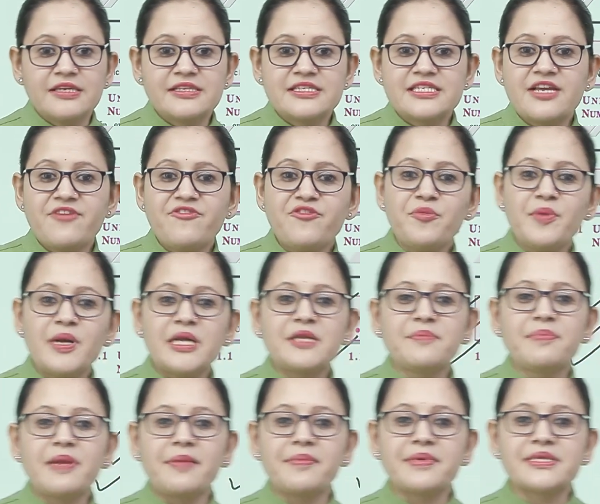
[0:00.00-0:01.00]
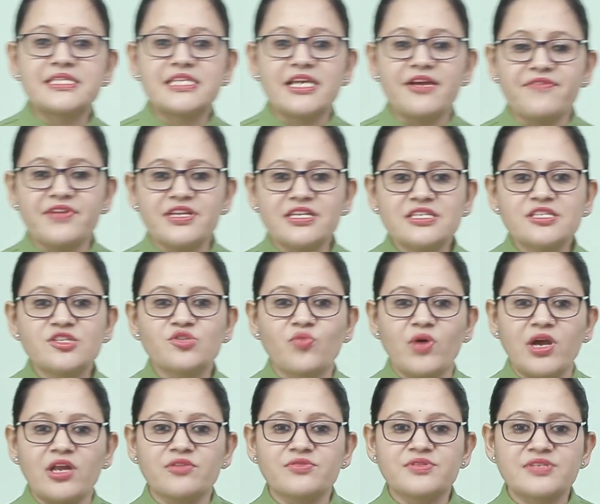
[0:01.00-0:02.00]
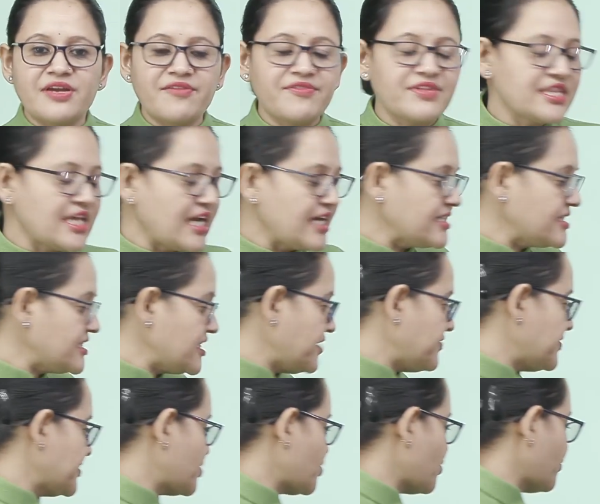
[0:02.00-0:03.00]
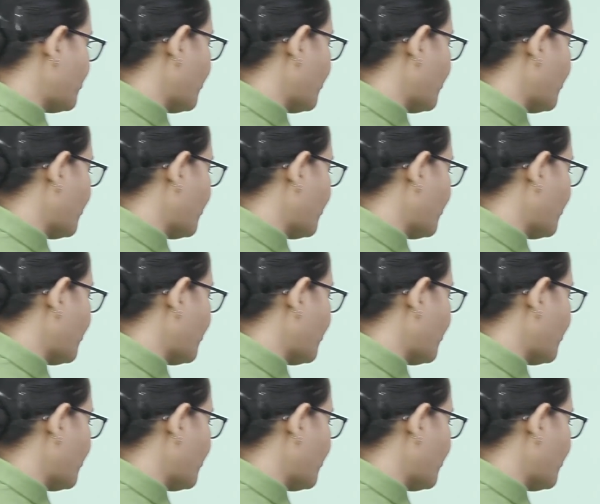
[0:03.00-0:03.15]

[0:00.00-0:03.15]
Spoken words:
7 multiplied by 7, square of 7, that is equals to